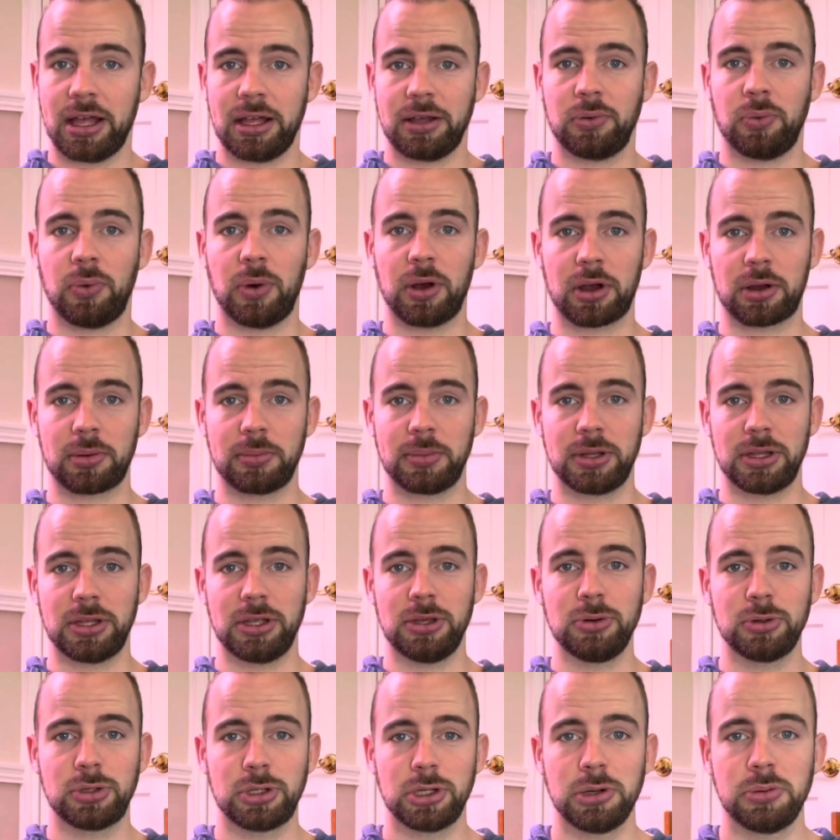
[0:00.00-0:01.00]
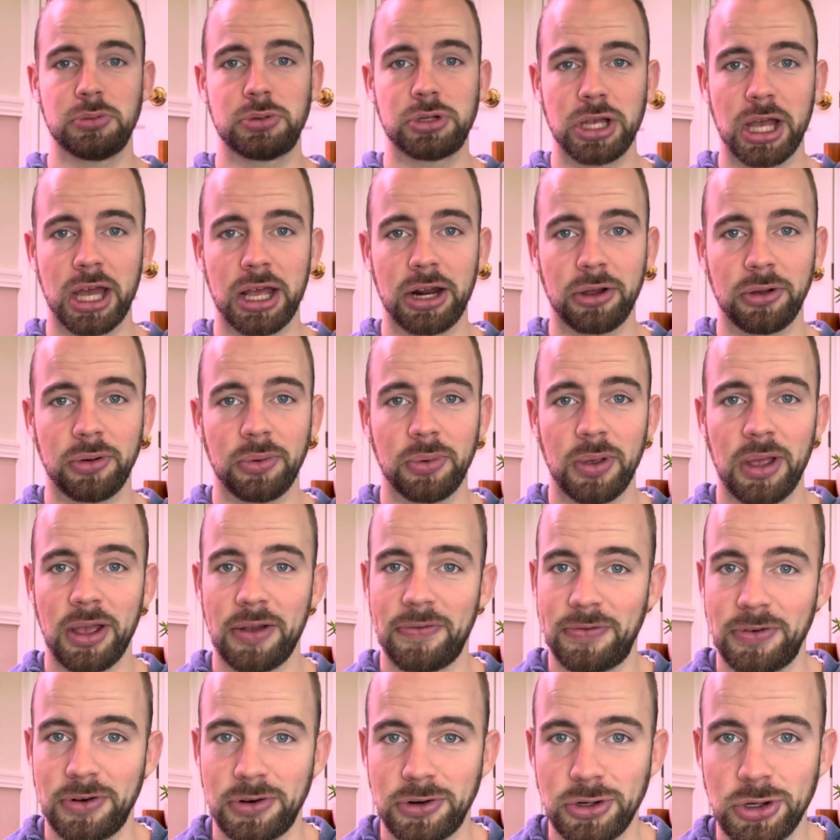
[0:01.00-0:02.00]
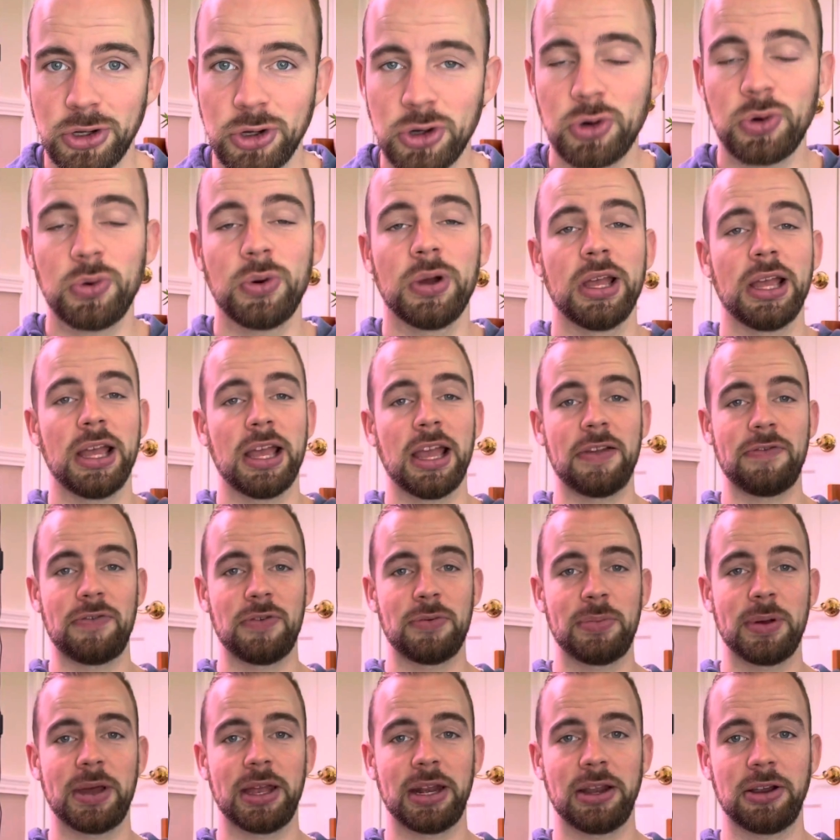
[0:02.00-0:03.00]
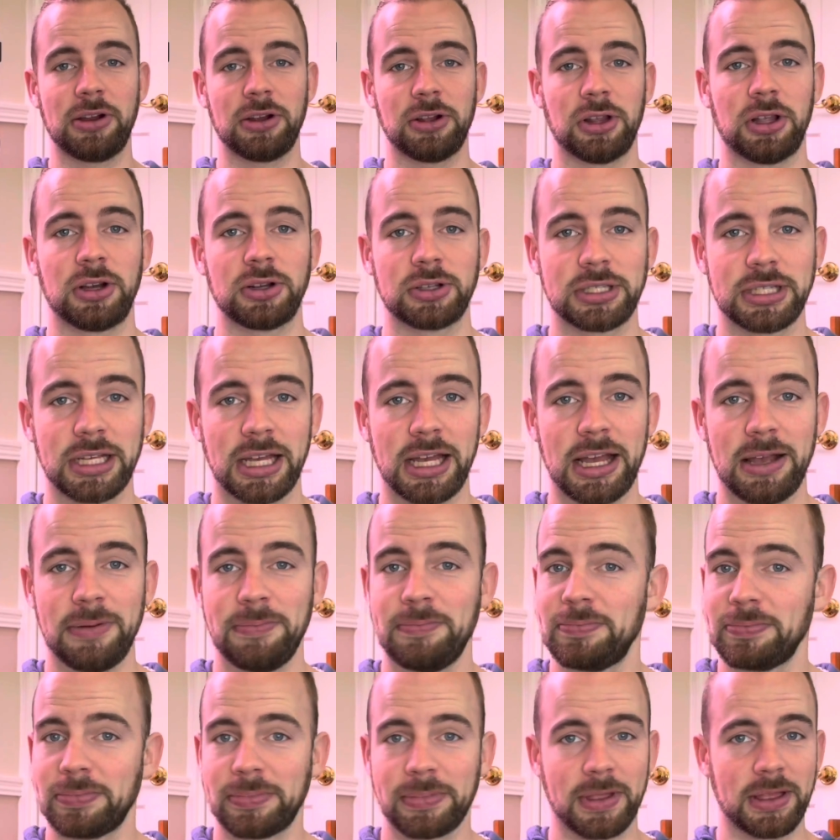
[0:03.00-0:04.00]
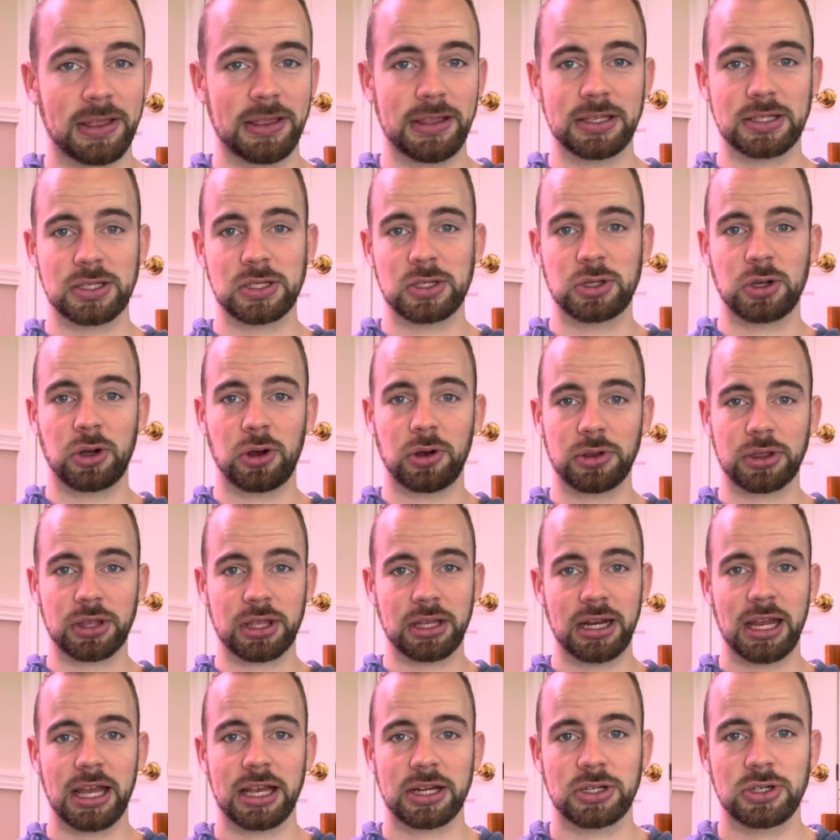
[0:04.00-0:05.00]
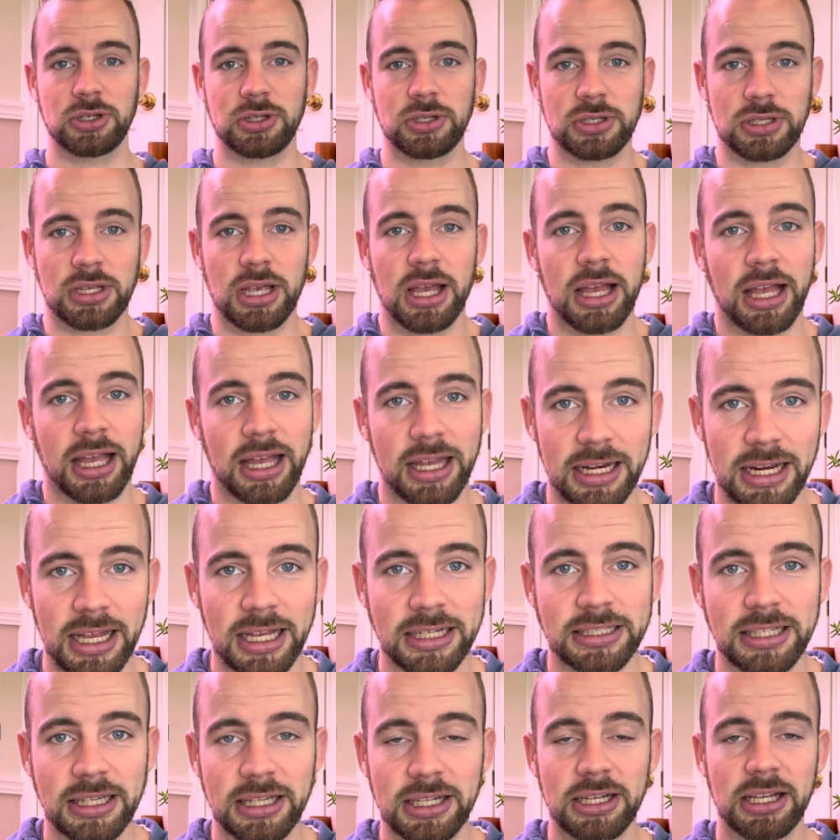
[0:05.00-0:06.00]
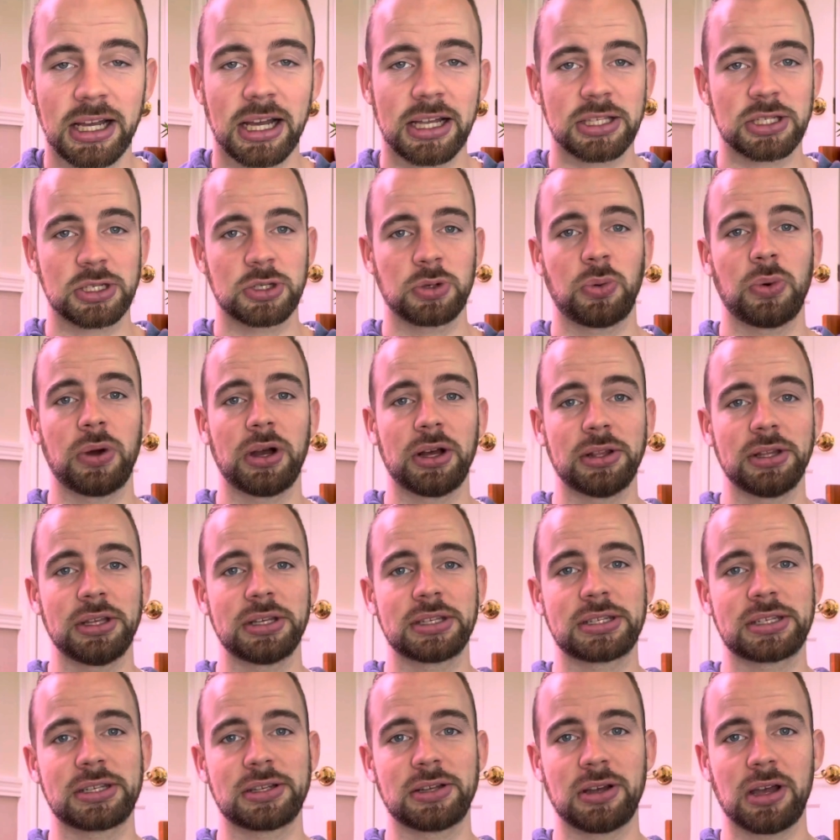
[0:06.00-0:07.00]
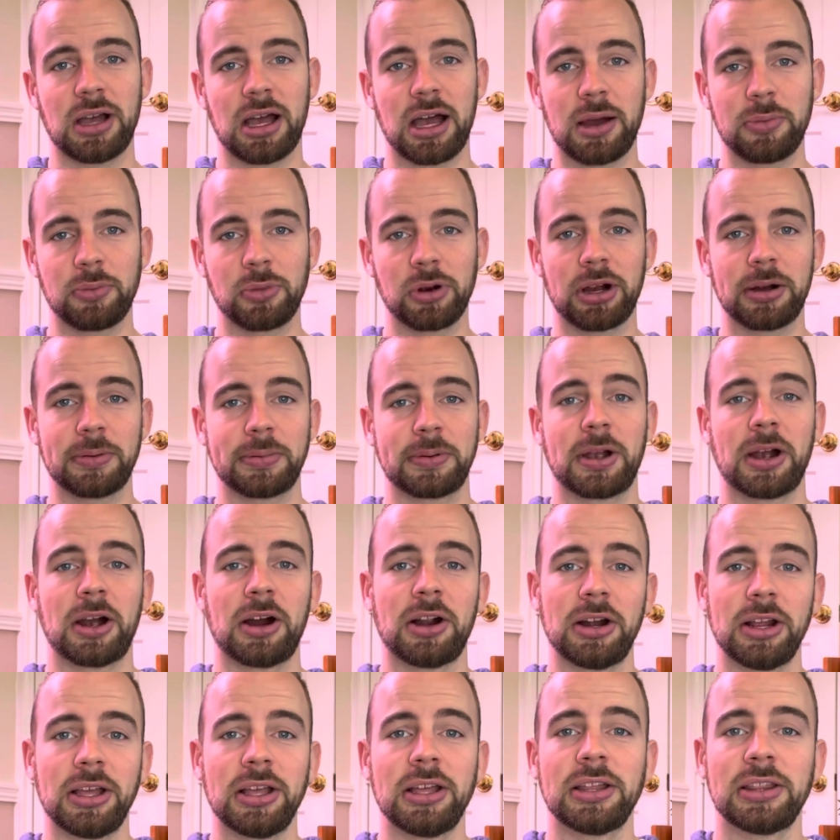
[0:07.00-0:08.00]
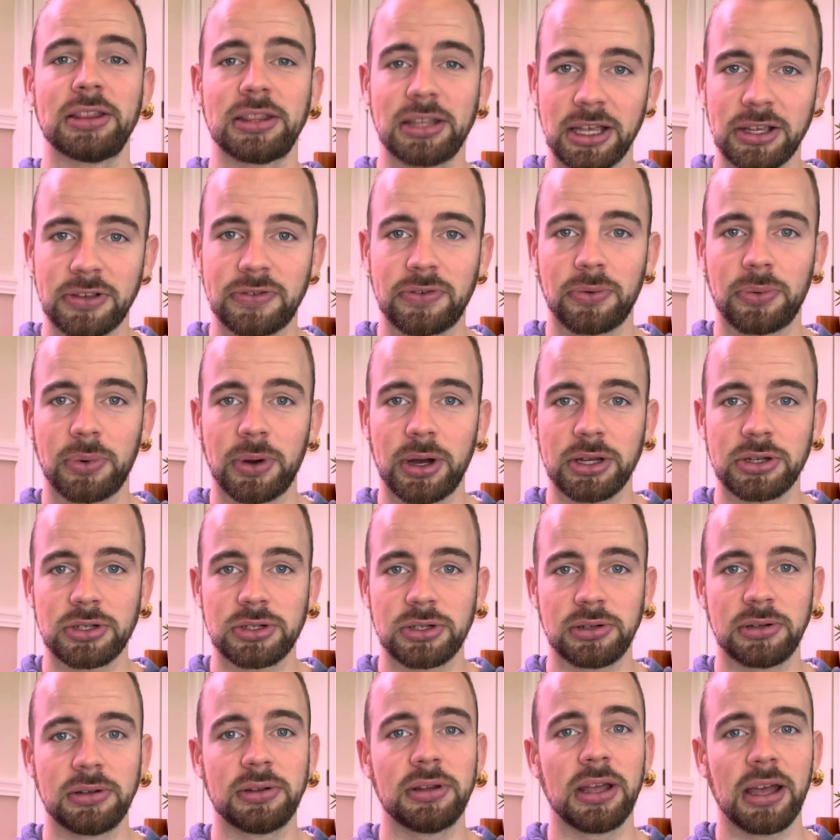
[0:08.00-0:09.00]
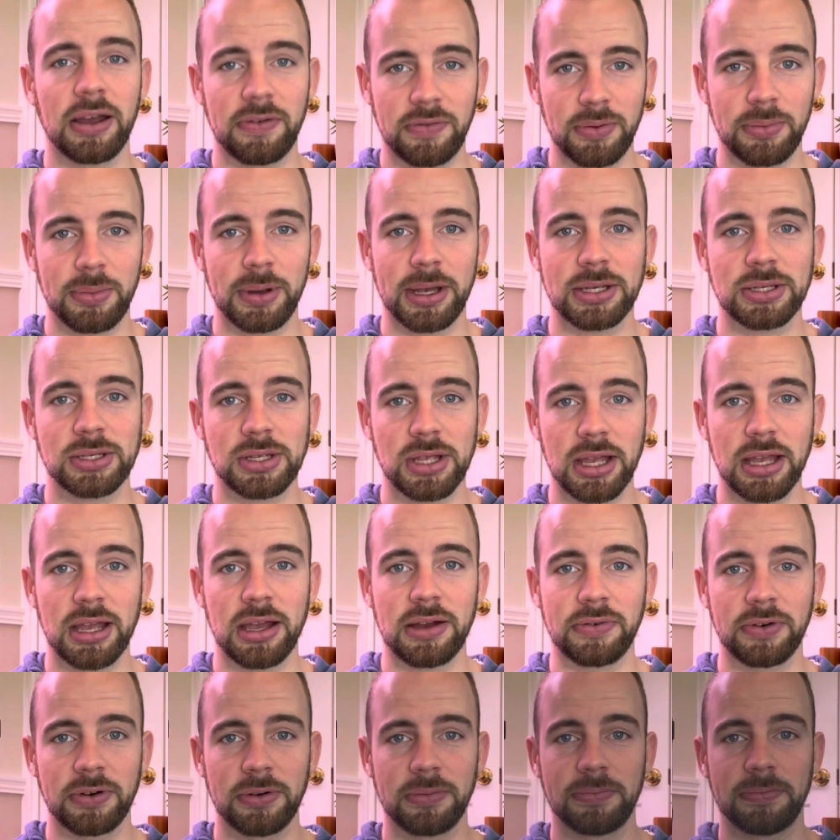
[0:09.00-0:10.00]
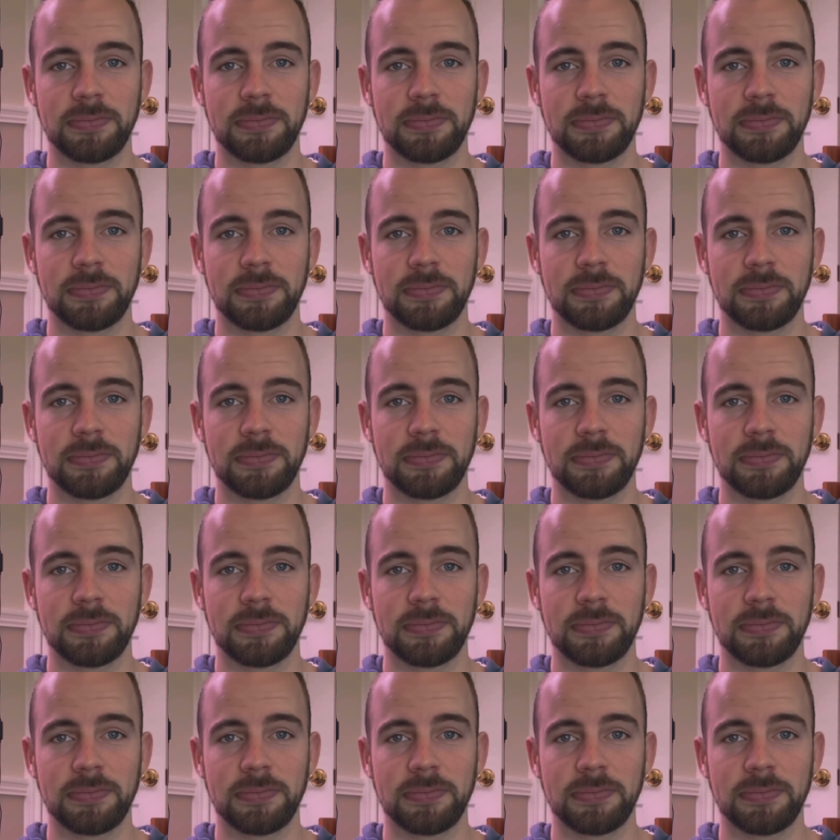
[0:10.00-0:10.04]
Welcome to the YouTube channel. If you're new, if you've been here a long time, this is Health Connections, connecting the dots to wellness. I'm Rob Carney. Thanks for watching. Have the best day ever.